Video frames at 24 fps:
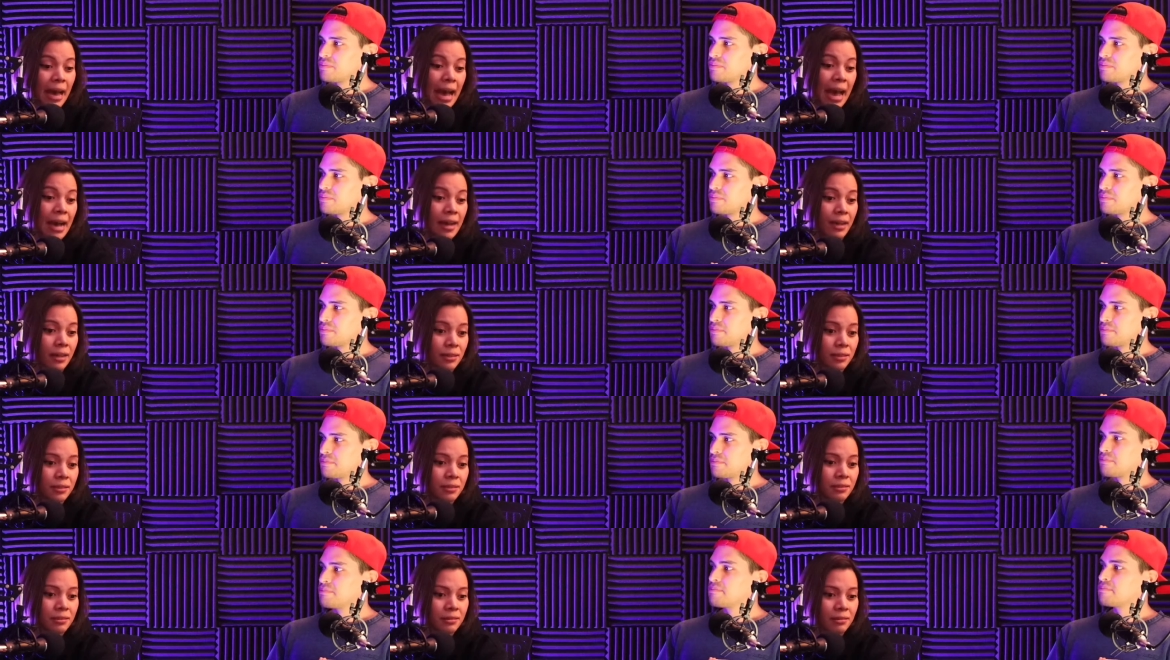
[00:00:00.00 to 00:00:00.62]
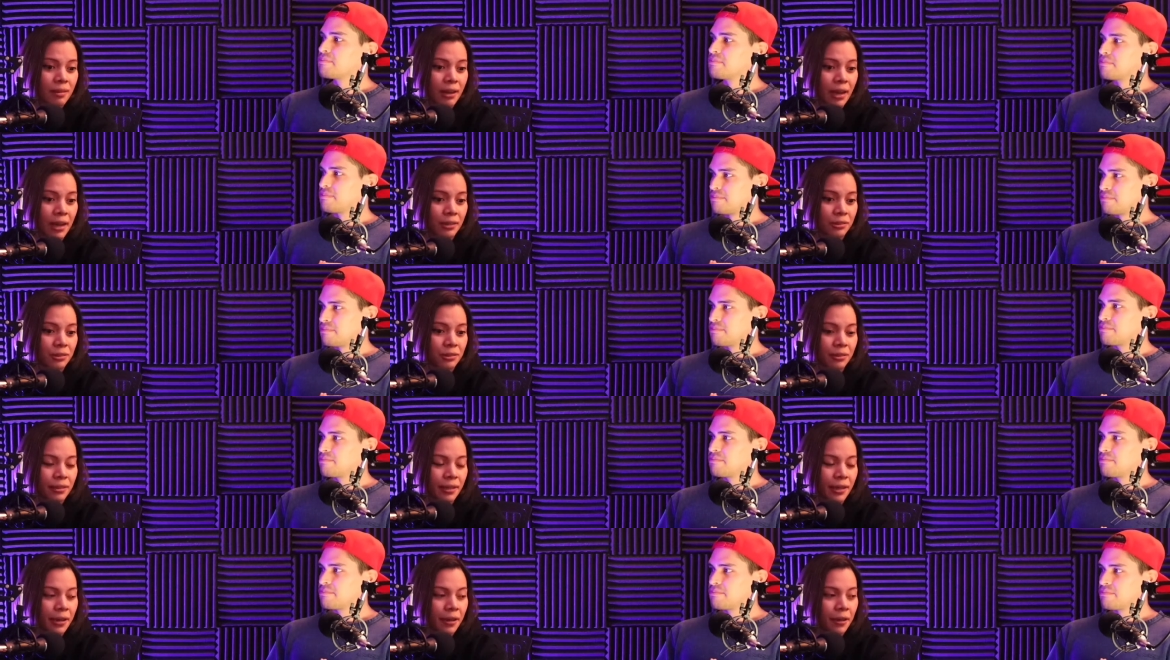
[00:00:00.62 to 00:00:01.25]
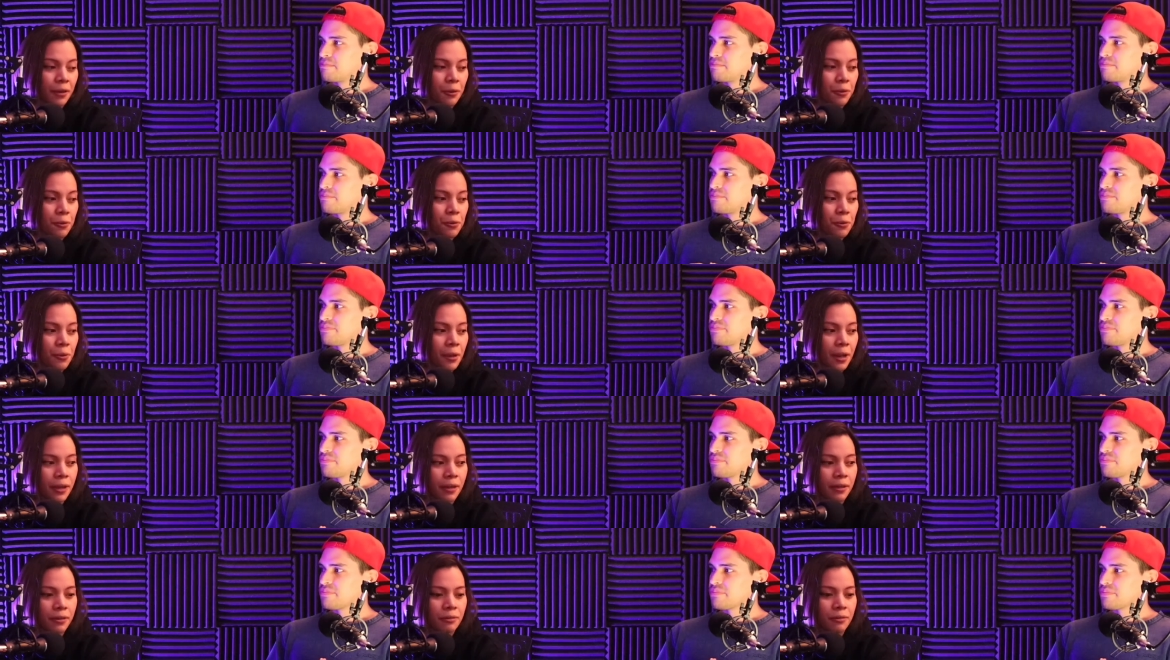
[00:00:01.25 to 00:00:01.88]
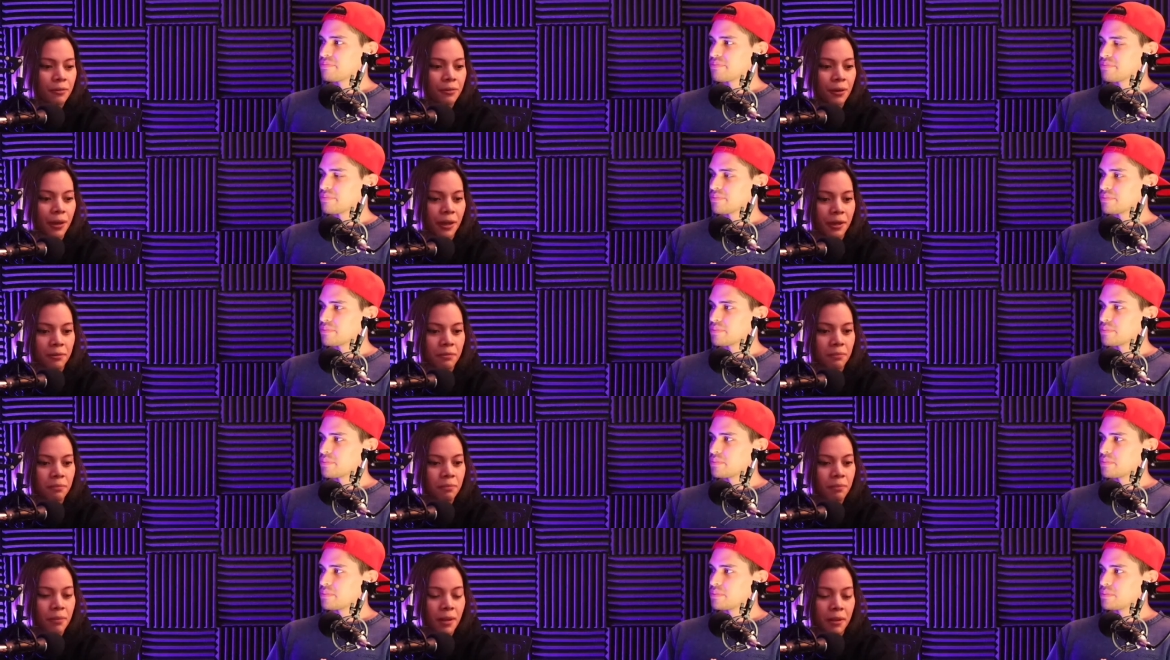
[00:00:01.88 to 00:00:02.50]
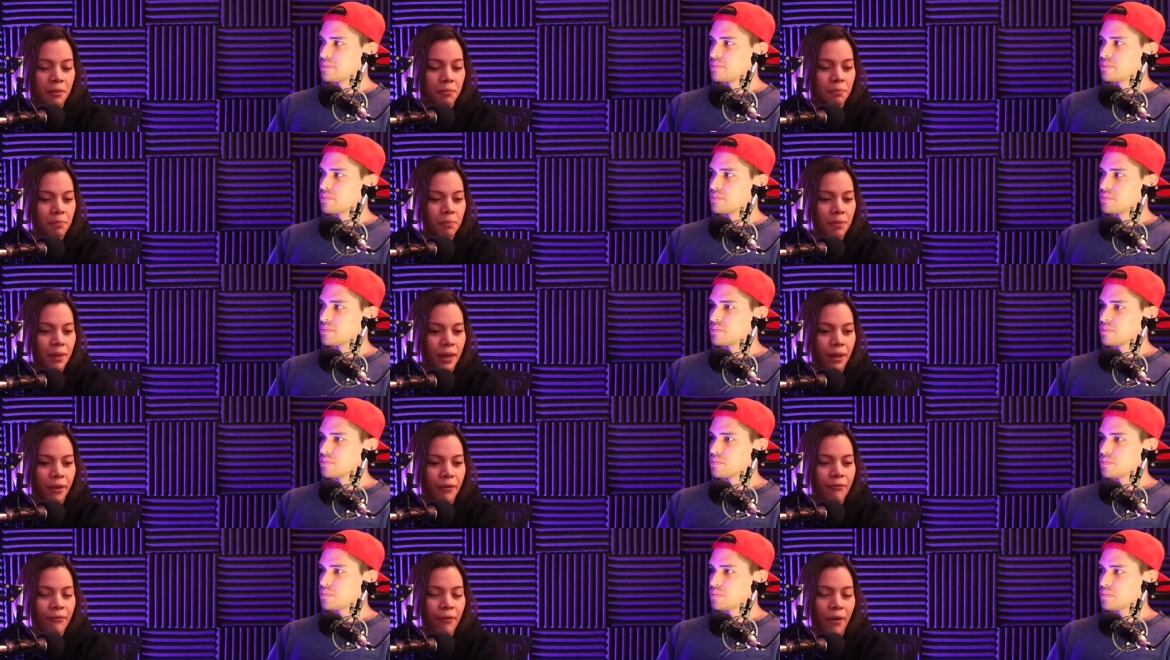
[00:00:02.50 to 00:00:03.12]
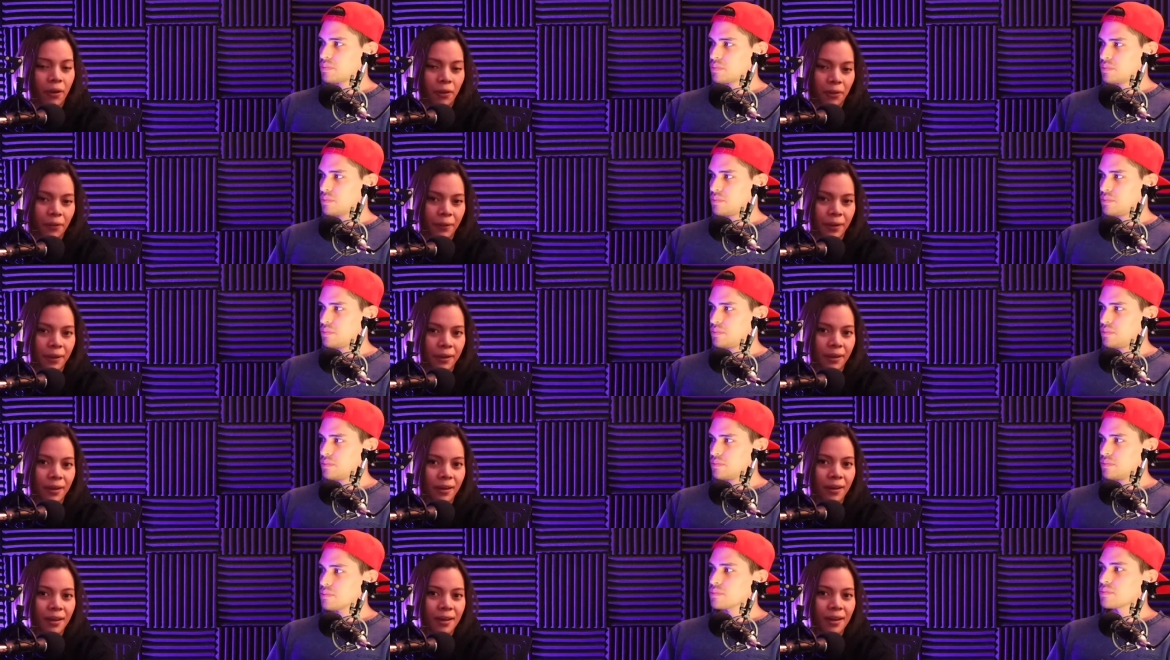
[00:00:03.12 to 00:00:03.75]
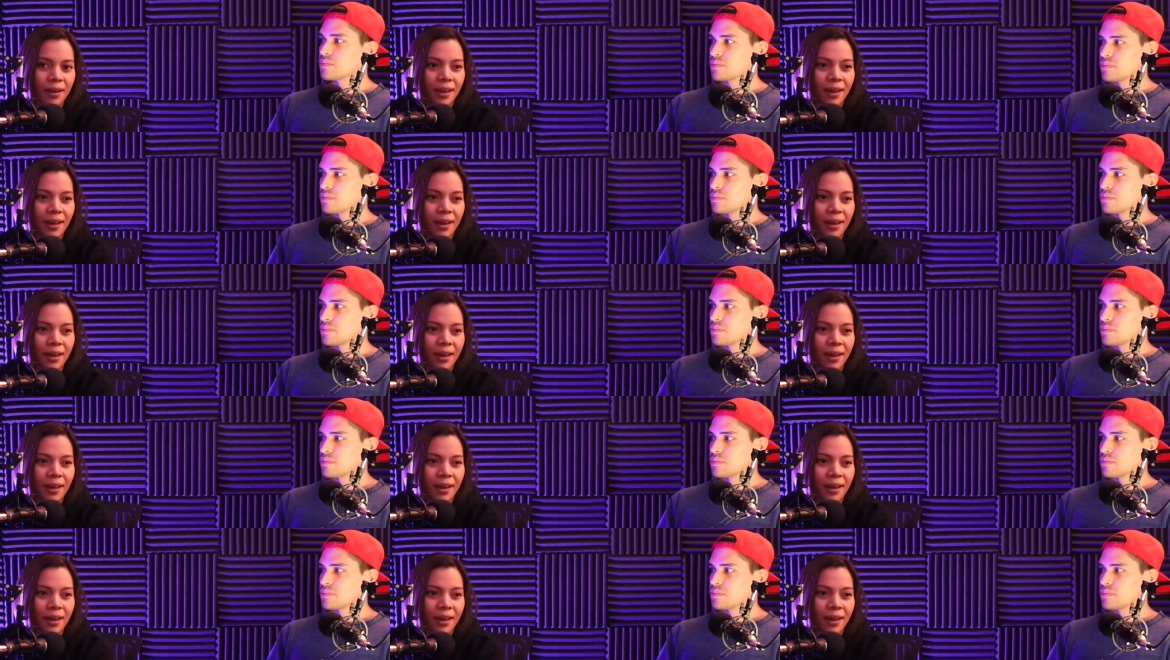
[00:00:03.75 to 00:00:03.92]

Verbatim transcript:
Speaker 1: has actually, a great, great and big following.